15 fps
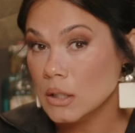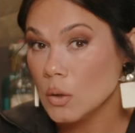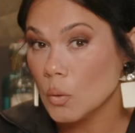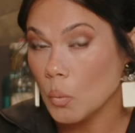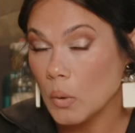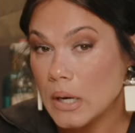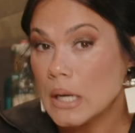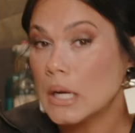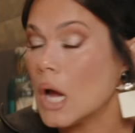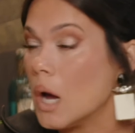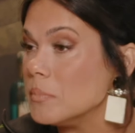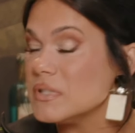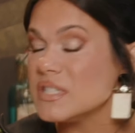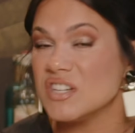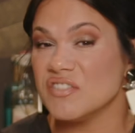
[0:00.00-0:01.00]
when it
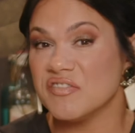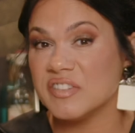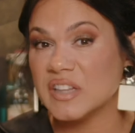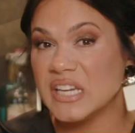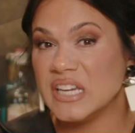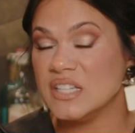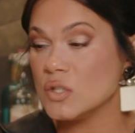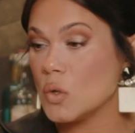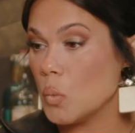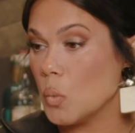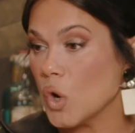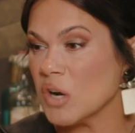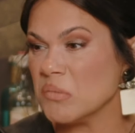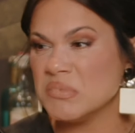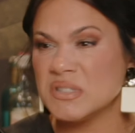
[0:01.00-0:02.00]
comes to fleas,
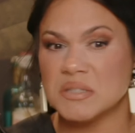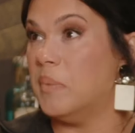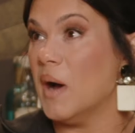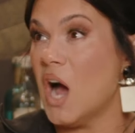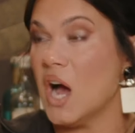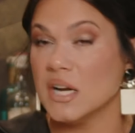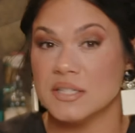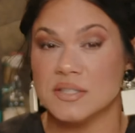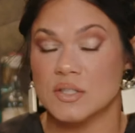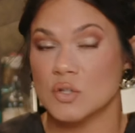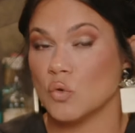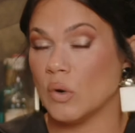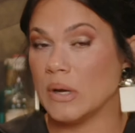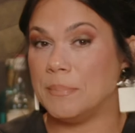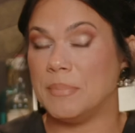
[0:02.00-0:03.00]
worms, bugs,
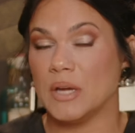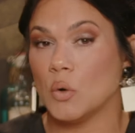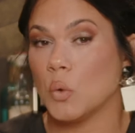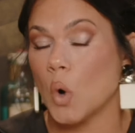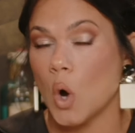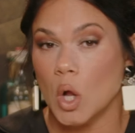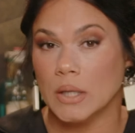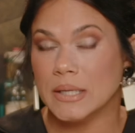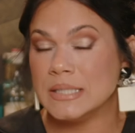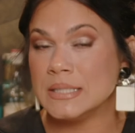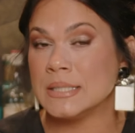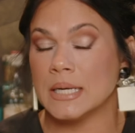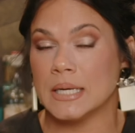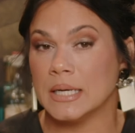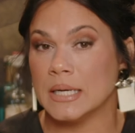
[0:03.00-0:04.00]
creepy crawlies,
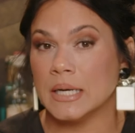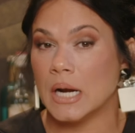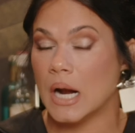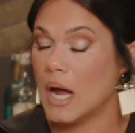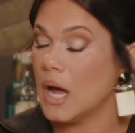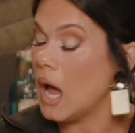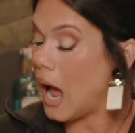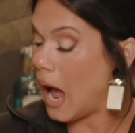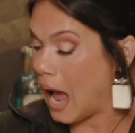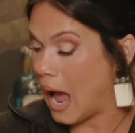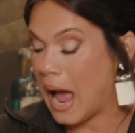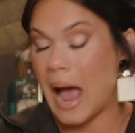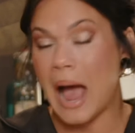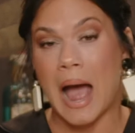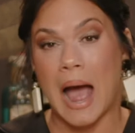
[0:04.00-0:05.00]
da da da da, uh
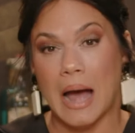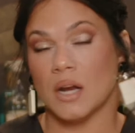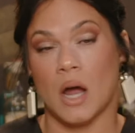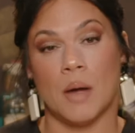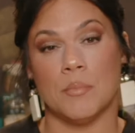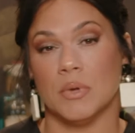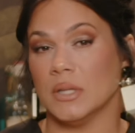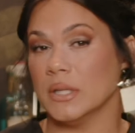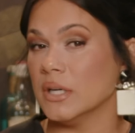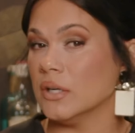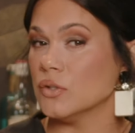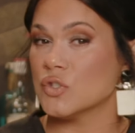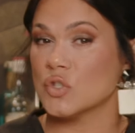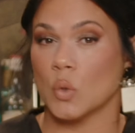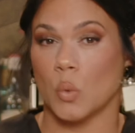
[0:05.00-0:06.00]
uh uh, I'm a
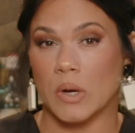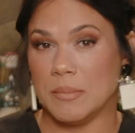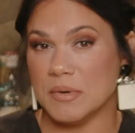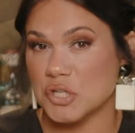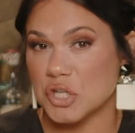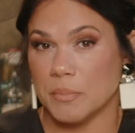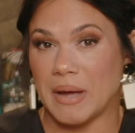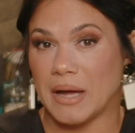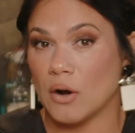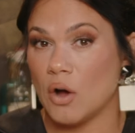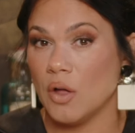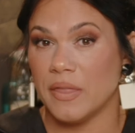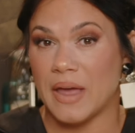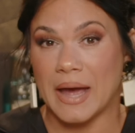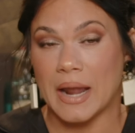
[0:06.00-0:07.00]
little squeamish about
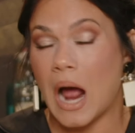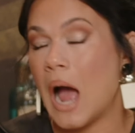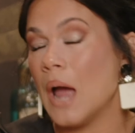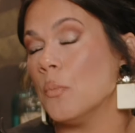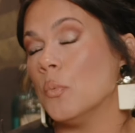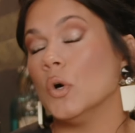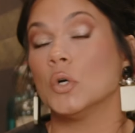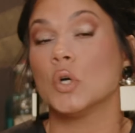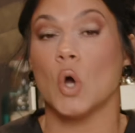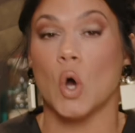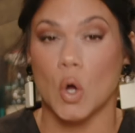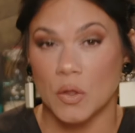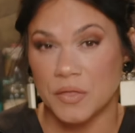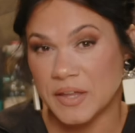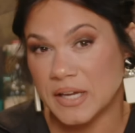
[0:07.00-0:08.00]
all that. I will
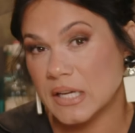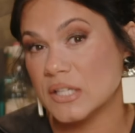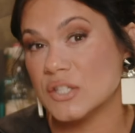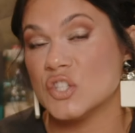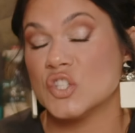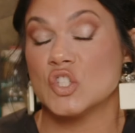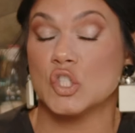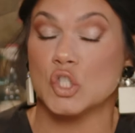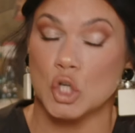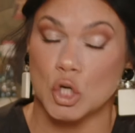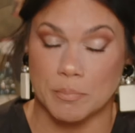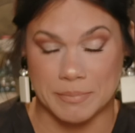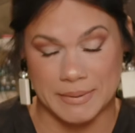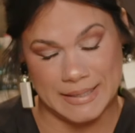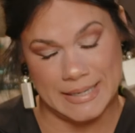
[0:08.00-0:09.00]
call the
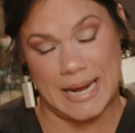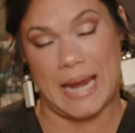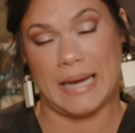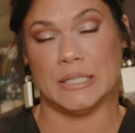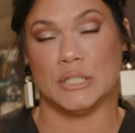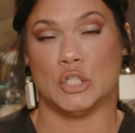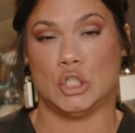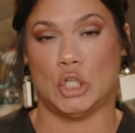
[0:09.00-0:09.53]
exterminator